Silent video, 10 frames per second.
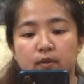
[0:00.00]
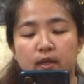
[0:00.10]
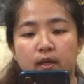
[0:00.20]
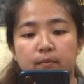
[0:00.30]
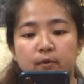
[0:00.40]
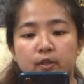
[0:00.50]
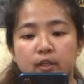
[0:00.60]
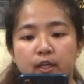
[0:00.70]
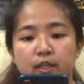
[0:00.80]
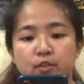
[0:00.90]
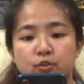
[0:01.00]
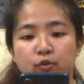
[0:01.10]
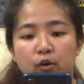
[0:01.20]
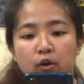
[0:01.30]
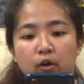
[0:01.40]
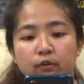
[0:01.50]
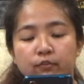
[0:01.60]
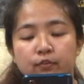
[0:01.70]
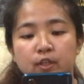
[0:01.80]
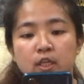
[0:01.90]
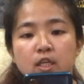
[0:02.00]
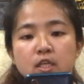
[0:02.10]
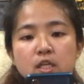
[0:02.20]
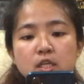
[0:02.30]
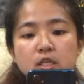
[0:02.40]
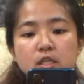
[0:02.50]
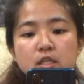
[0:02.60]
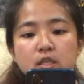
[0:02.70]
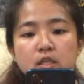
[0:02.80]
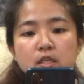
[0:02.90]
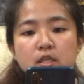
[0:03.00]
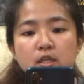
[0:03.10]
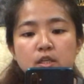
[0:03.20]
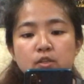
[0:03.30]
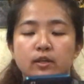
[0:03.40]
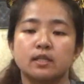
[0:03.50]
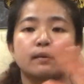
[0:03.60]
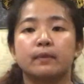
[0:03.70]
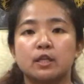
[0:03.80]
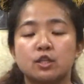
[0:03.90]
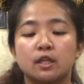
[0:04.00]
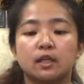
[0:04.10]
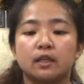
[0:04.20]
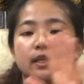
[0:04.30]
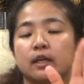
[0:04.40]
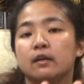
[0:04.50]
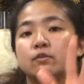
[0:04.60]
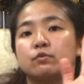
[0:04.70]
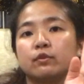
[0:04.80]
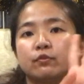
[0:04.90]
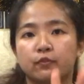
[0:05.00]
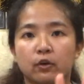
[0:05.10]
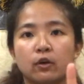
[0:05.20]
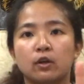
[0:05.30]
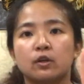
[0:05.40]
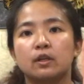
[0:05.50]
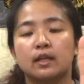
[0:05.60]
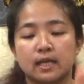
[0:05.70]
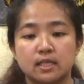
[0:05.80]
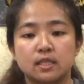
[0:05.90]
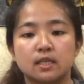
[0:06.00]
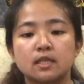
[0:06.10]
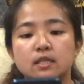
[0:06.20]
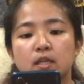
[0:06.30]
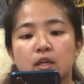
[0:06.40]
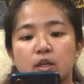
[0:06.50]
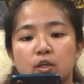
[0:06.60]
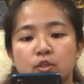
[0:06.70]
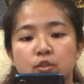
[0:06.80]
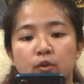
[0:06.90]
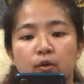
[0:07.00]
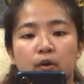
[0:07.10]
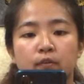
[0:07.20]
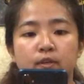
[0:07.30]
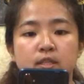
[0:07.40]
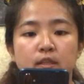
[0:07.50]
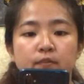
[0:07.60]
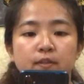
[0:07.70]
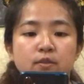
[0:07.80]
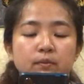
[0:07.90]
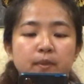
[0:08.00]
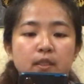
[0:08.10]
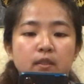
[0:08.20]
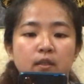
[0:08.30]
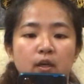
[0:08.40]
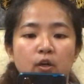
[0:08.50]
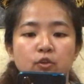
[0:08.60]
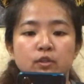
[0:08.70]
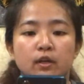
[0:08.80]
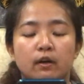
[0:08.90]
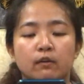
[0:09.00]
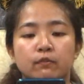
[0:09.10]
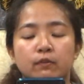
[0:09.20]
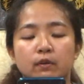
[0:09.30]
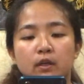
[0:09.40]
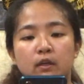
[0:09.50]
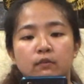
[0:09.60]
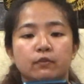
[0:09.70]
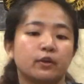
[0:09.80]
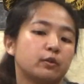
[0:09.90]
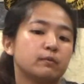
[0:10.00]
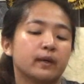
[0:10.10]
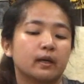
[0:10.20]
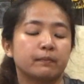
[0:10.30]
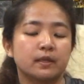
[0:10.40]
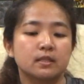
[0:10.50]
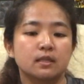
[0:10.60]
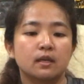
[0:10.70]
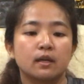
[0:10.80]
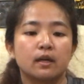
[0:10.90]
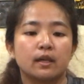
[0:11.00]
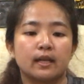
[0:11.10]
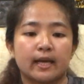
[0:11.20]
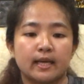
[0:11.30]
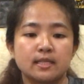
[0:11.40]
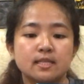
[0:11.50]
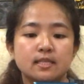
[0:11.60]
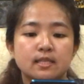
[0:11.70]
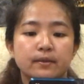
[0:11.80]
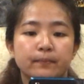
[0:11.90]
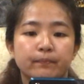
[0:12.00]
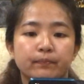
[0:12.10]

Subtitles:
camera has to offer. So as I mentioned earlier, it comes with 4 lenses. So obviously the first will be the ultra 42 megapixel lens.